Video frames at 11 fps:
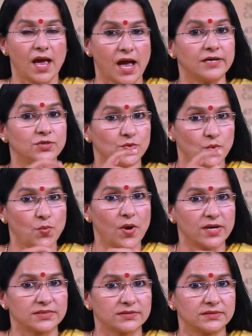And you know
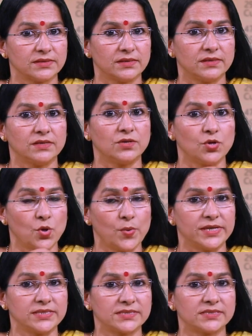what?
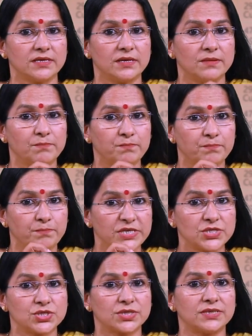Lewis
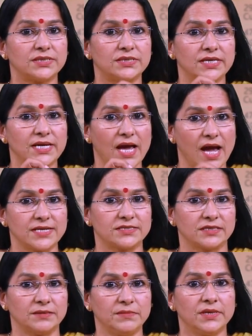pictured the
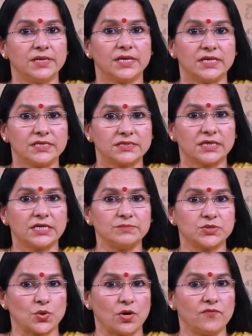atom in
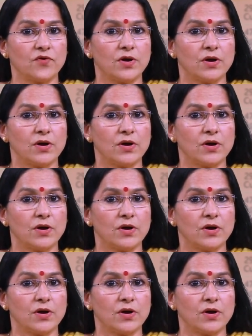terms of